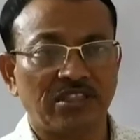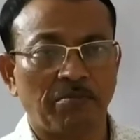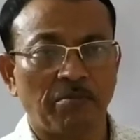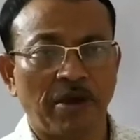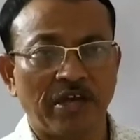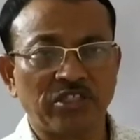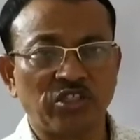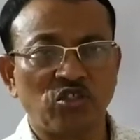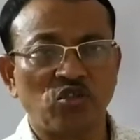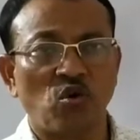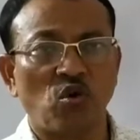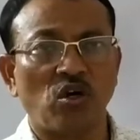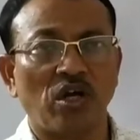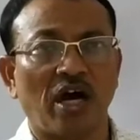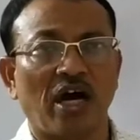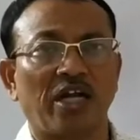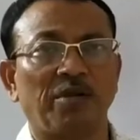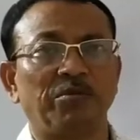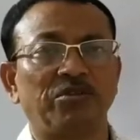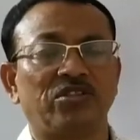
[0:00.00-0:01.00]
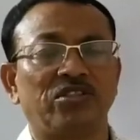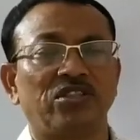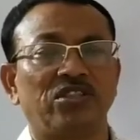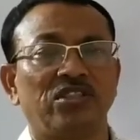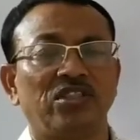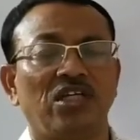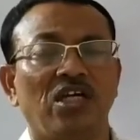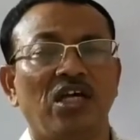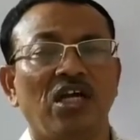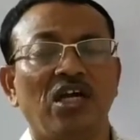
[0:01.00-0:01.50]
matured
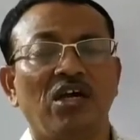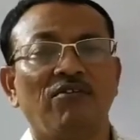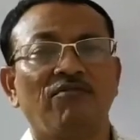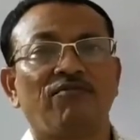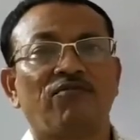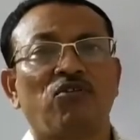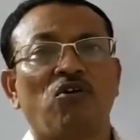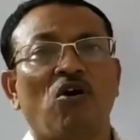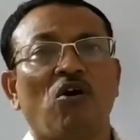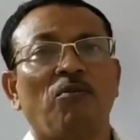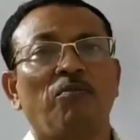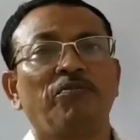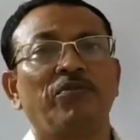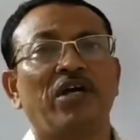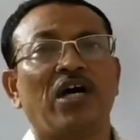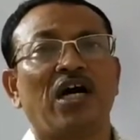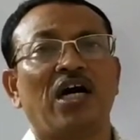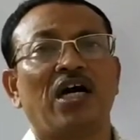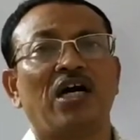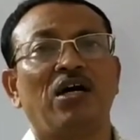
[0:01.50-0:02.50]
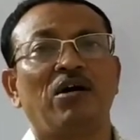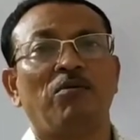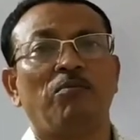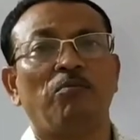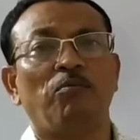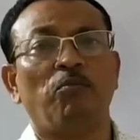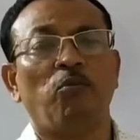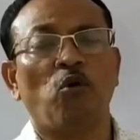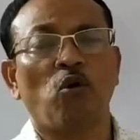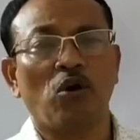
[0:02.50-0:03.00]
RBC from the
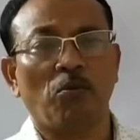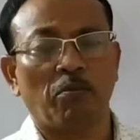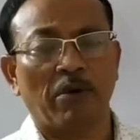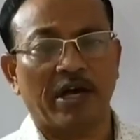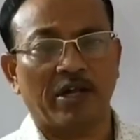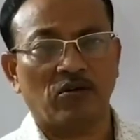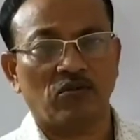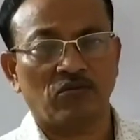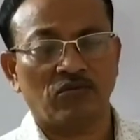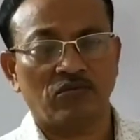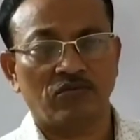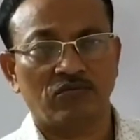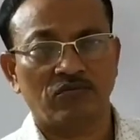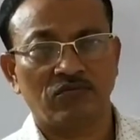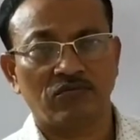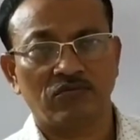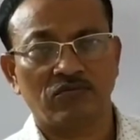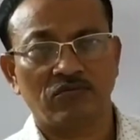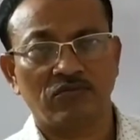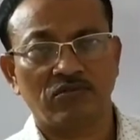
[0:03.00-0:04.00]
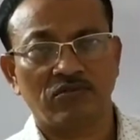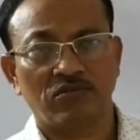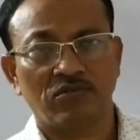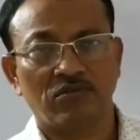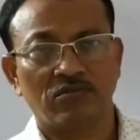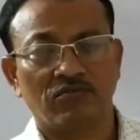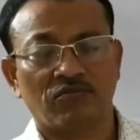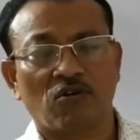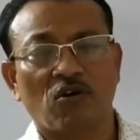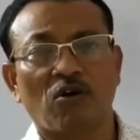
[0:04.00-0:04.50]
bone marrow,
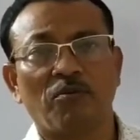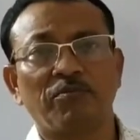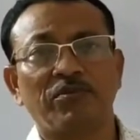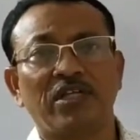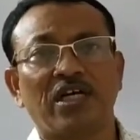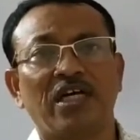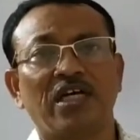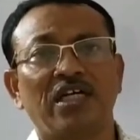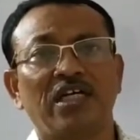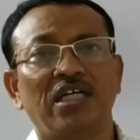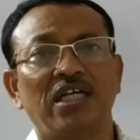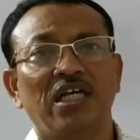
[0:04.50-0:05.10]
from the